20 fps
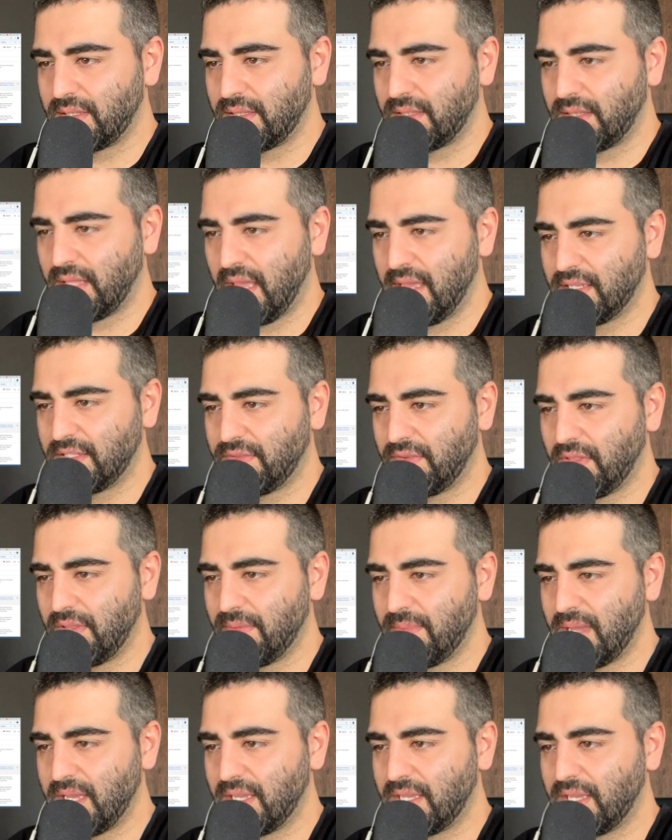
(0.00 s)
Thanks for the
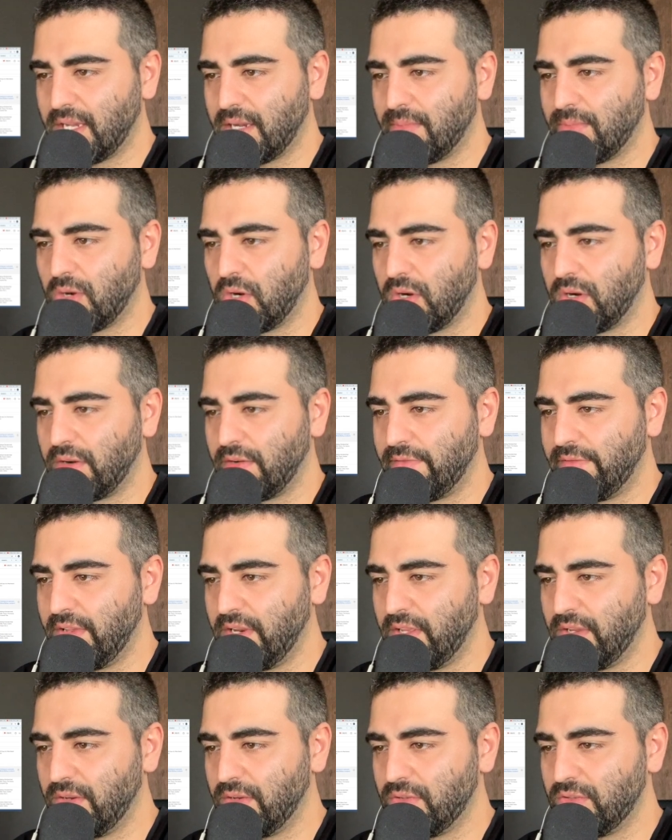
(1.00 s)
Making a Murder
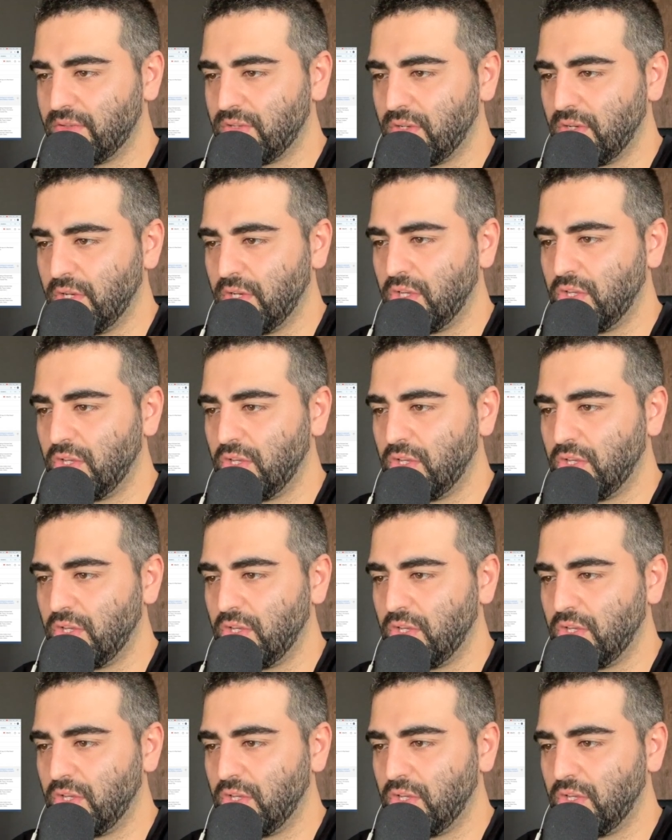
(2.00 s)
videos.